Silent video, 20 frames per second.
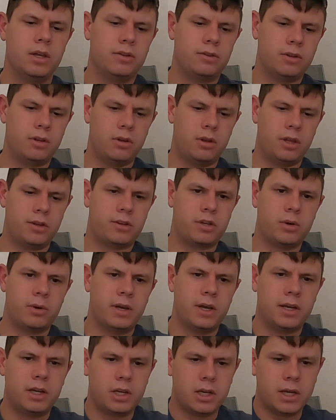So let's go
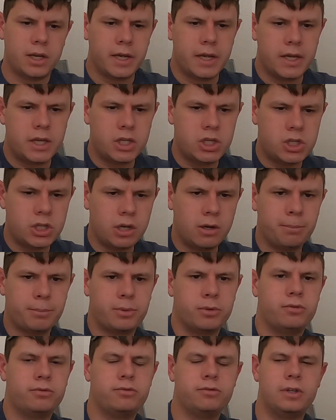ahead and
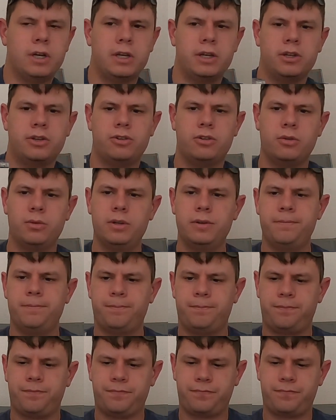jump right into it.